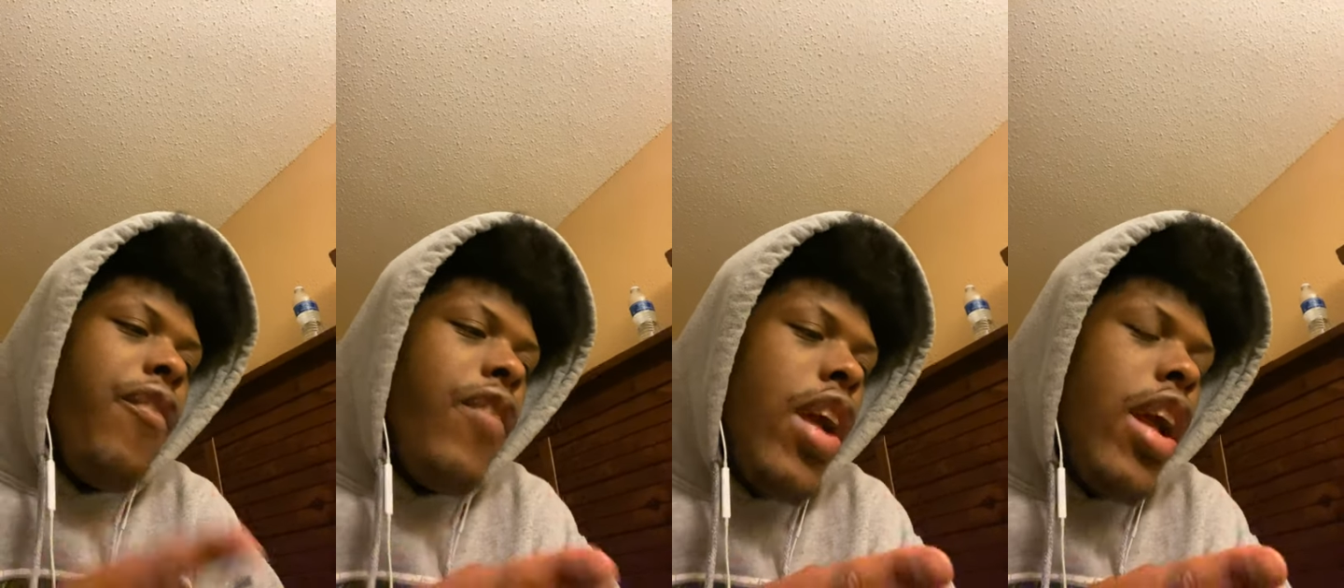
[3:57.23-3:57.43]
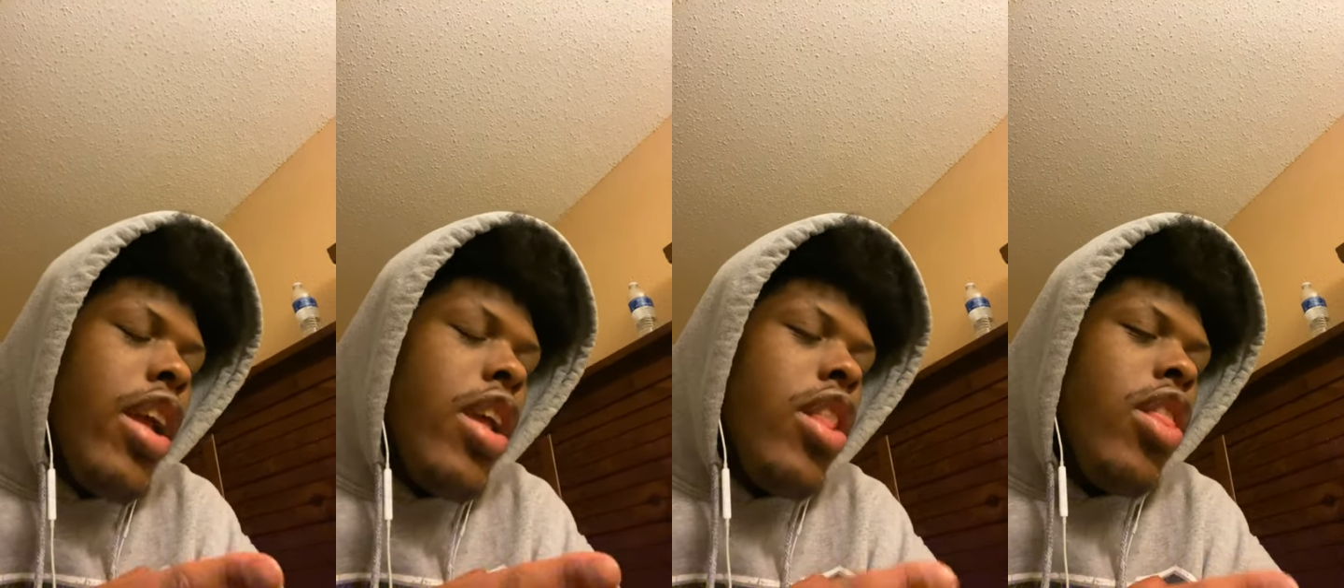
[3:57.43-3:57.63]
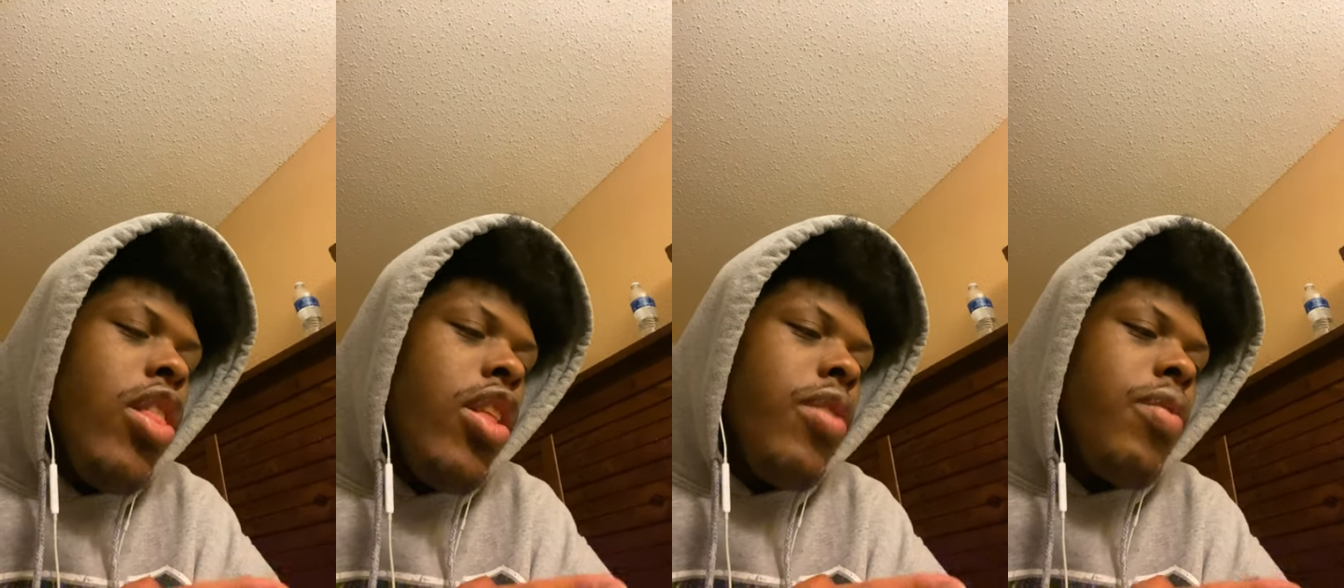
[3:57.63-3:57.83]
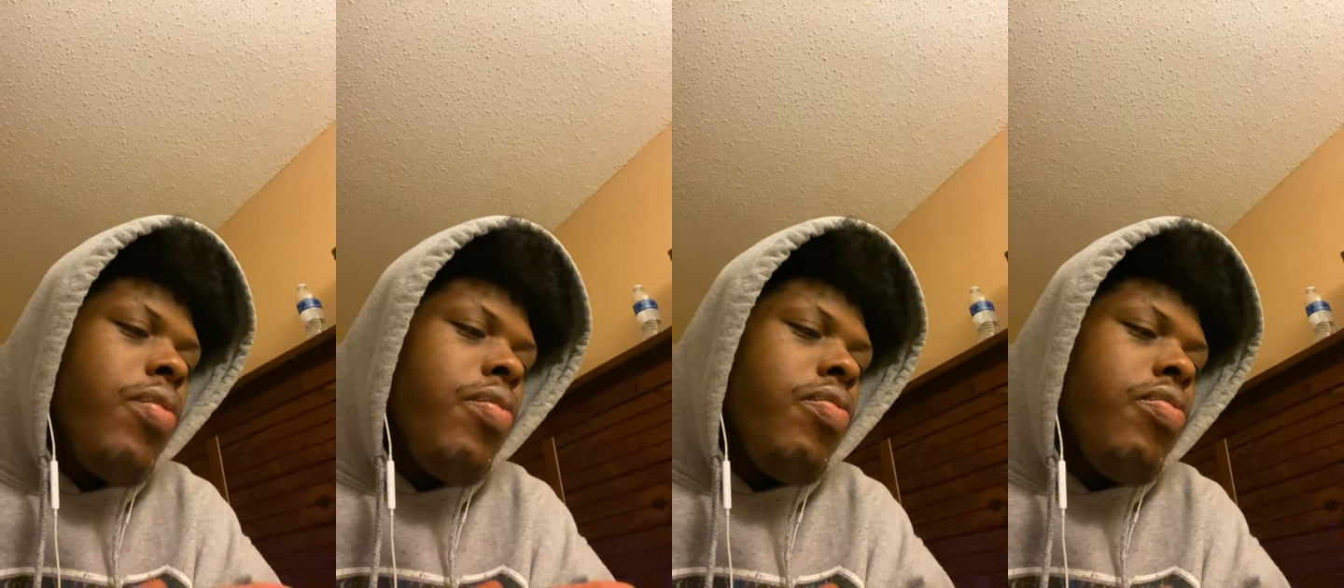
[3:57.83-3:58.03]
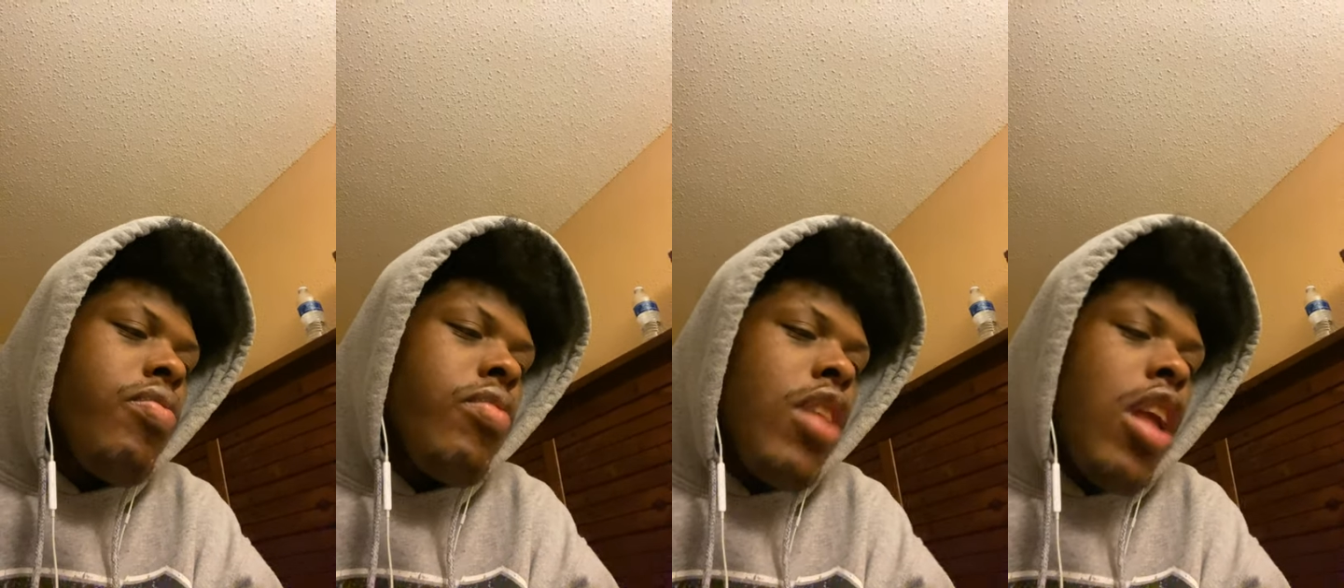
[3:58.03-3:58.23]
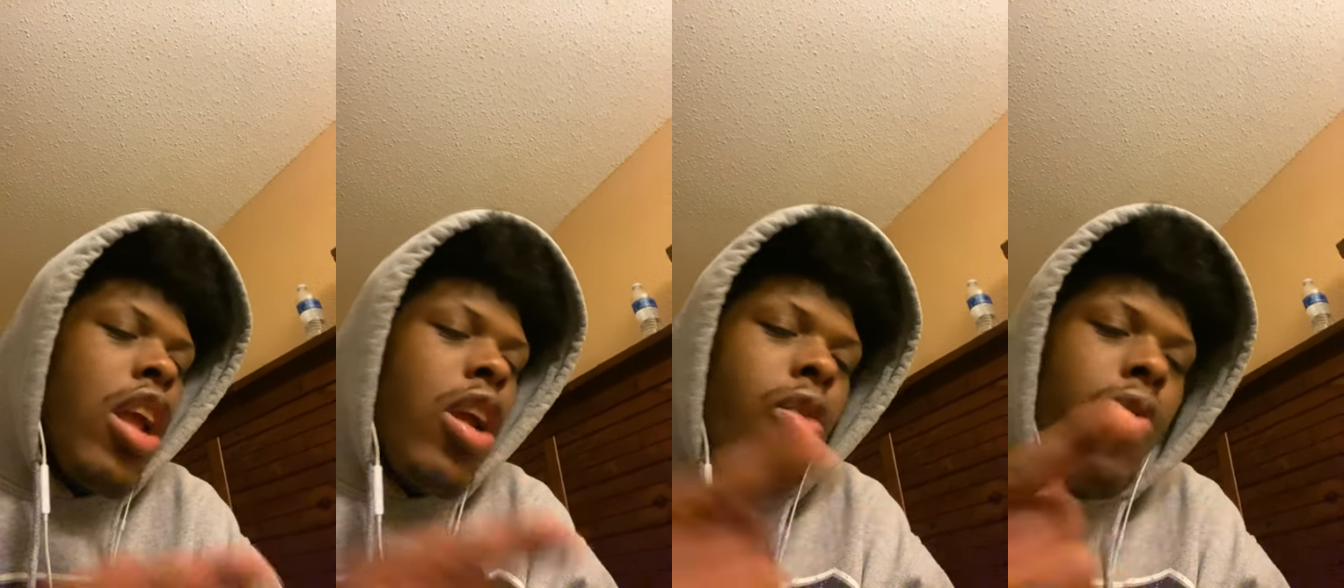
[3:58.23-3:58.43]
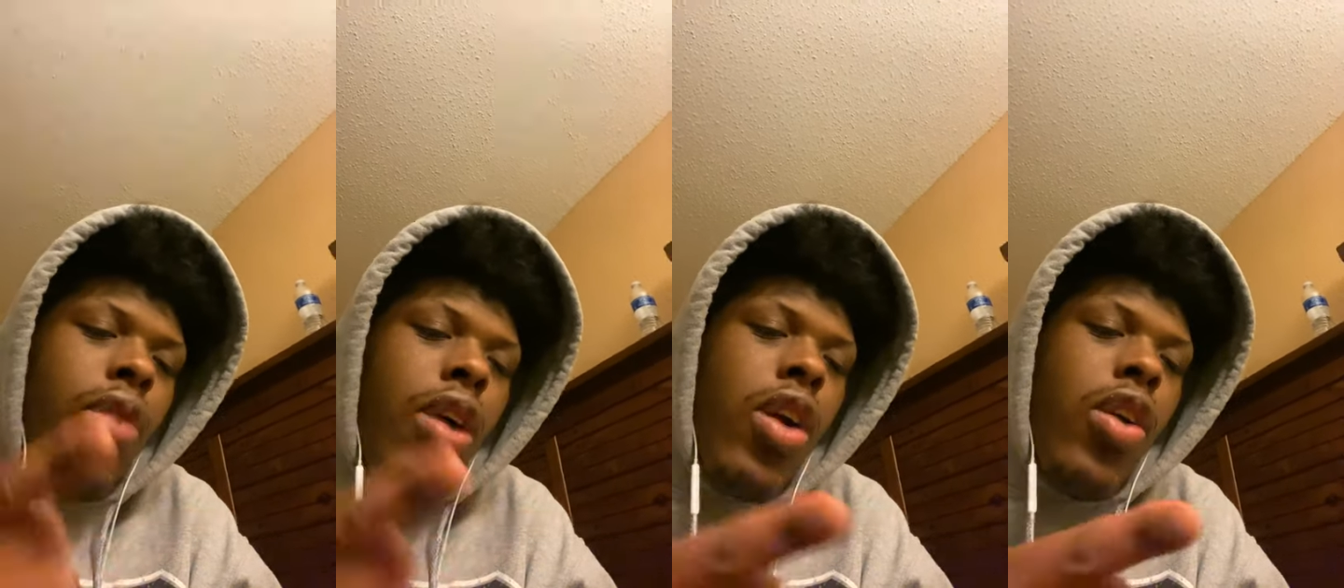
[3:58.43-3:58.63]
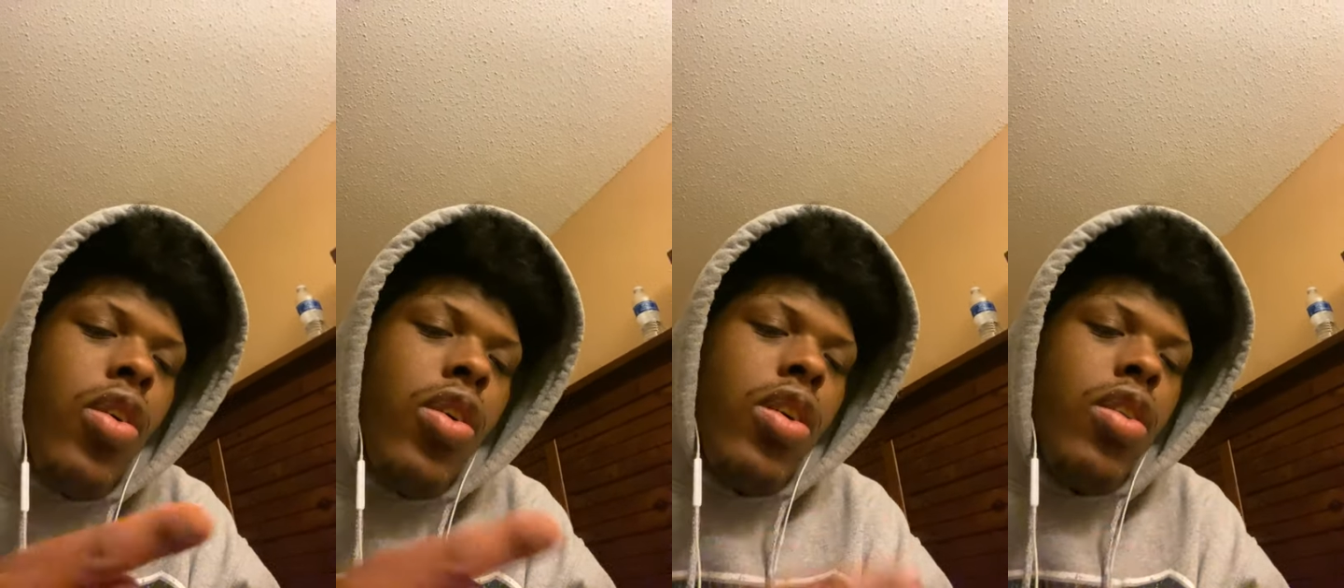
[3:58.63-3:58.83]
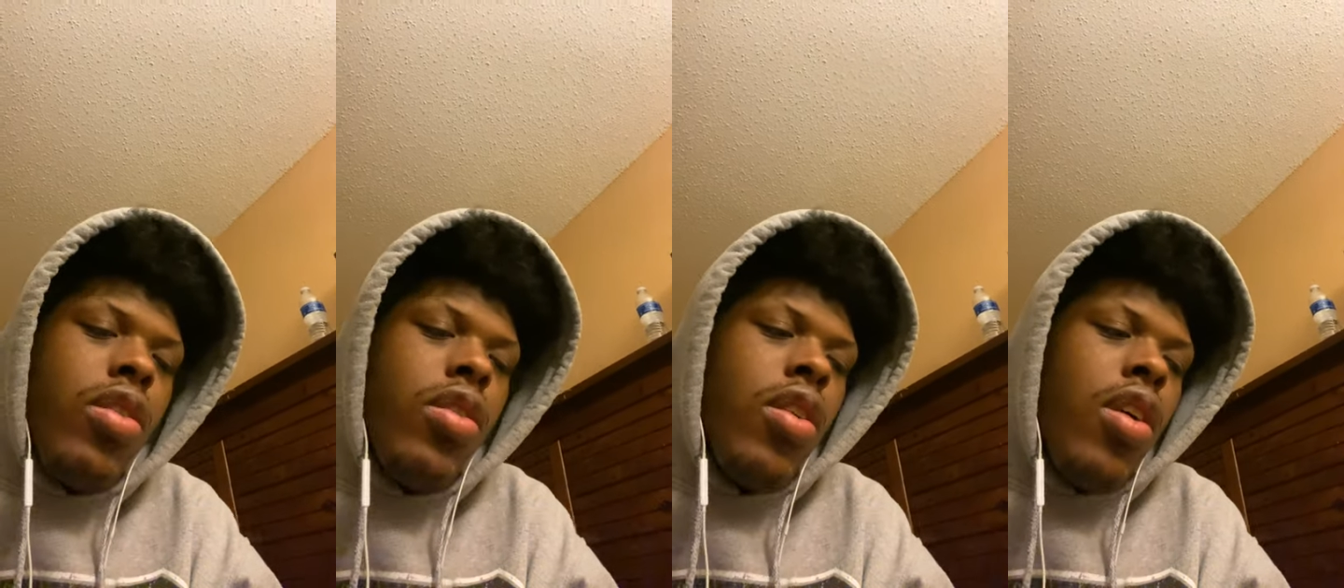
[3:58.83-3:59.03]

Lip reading: faith and work.